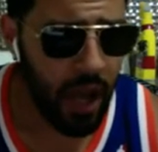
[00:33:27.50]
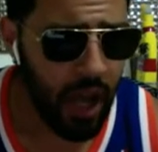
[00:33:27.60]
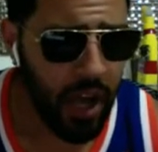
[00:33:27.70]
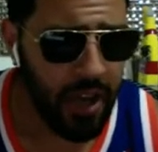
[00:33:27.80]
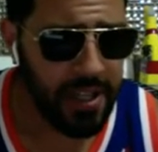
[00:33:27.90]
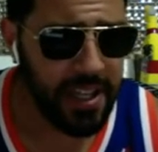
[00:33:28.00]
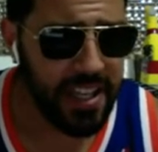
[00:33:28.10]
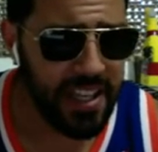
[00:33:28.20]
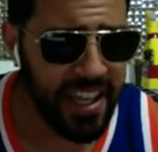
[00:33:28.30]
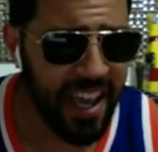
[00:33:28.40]
Uh
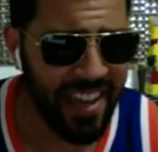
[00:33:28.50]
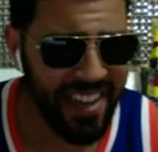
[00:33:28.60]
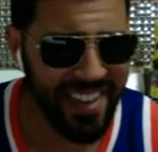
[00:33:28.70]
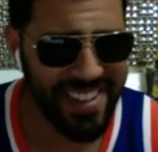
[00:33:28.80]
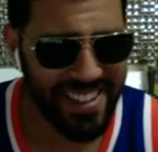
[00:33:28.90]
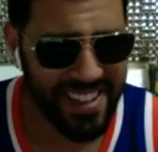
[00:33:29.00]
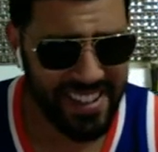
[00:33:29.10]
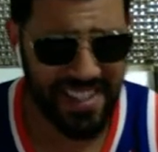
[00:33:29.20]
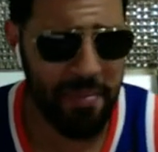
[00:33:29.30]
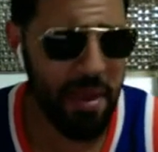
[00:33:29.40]

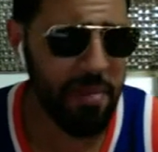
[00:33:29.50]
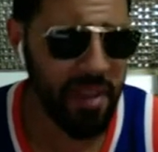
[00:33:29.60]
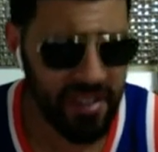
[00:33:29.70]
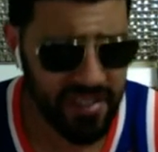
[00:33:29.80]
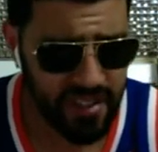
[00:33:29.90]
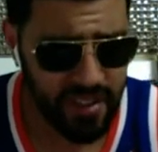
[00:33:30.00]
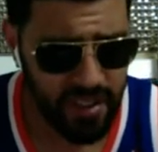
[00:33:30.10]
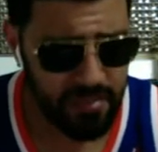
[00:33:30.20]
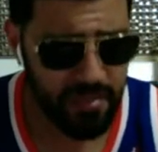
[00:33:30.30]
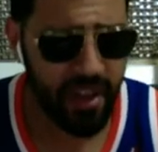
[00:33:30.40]
Except maybe us,
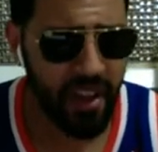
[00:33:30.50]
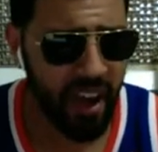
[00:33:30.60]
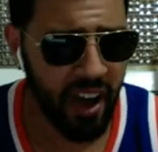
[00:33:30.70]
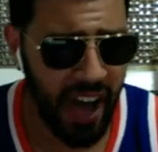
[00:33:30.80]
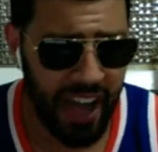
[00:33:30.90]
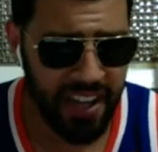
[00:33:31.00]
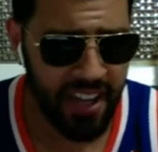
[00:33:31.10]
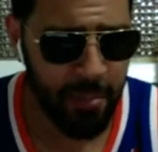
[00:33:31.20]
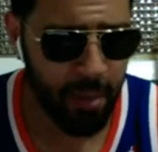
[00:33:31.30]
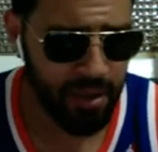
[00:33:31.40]
but uh, I didn't
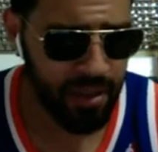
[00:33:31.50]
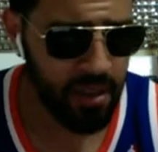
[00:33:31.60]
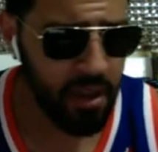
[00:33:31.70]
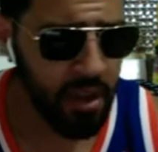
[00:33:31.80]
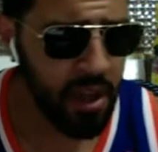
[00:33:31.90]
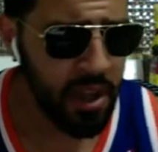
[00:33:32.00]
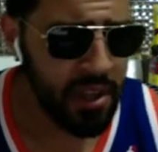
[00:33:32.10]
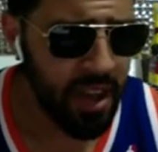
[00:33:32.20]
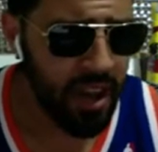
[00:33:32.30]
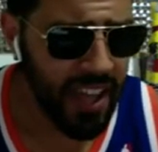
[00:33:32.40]
get booked.
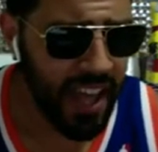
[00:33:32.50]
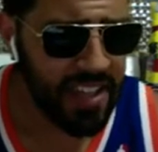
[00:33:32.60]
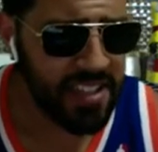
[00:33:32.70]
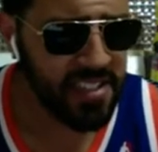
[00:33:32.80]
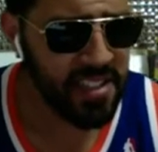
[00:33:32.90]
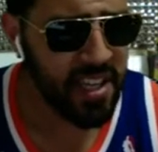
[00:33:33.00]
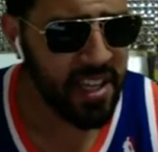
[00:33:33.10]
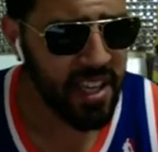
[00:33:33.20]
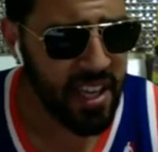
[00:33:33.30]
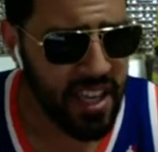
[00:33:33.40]
Don Callis,
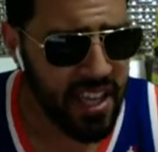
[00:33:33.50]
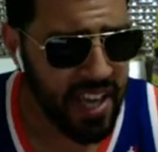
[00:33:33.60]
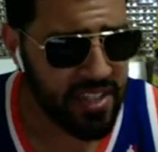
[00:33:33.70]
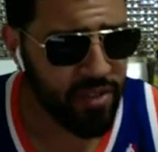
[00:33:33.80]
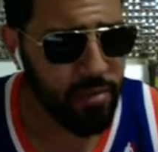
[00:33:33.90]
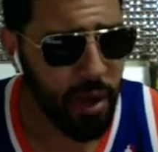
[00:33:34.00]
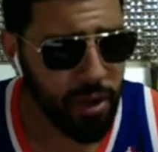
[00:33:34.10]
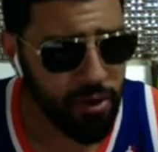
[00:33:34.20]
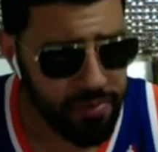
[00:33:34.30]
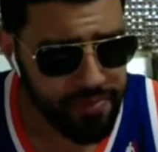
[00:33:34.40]
he has a rebuttal.
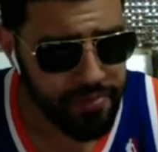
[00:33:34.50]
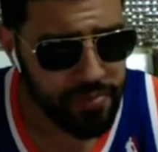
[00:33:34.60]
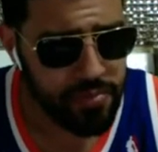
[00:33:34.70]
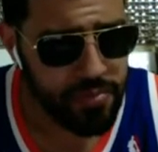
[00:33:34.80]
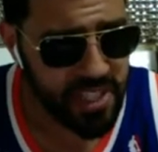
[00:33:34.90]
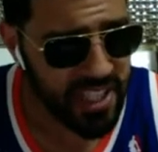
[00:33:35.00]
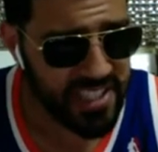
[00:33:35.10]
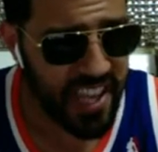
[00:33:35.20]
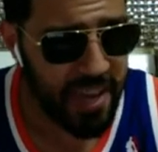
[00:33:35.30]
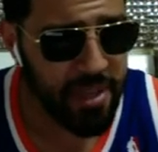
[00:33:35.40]
He says
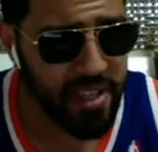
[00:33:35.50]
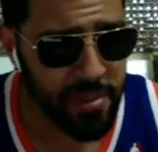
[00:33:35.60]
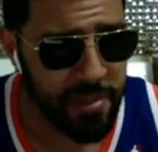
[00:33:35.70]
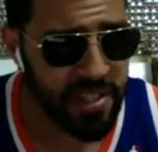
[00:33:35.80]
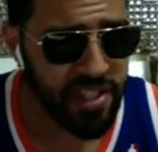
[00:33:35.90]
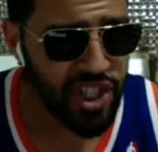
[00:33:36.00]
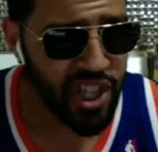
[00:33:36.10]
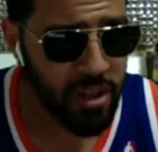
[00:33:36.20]
Sami is a piece of shit